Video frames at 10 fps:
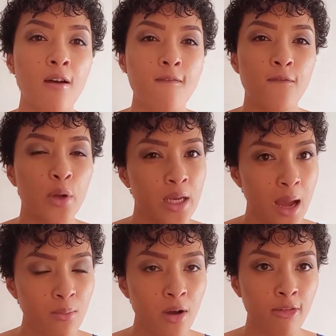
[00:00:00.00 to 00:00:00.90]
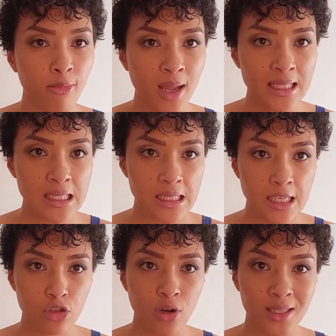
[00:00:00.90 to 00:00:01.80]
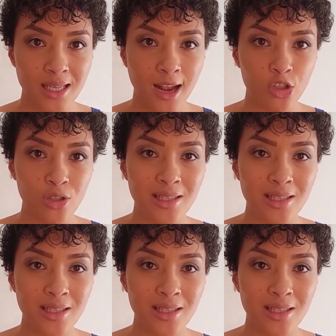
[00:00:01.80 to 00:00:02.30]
For a number of matters and transactions,